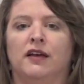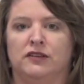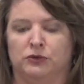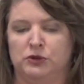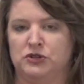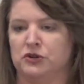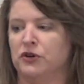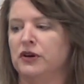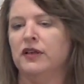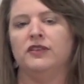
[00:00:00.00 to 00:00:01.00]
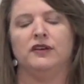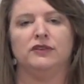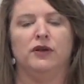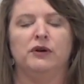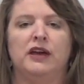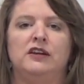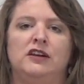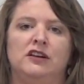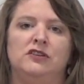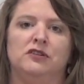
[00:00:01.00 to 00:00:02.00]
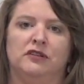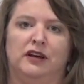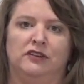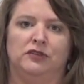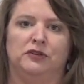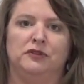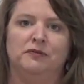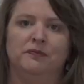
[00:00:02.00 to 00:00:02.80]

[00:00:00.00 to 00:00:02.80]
switcher that is located in your lectern.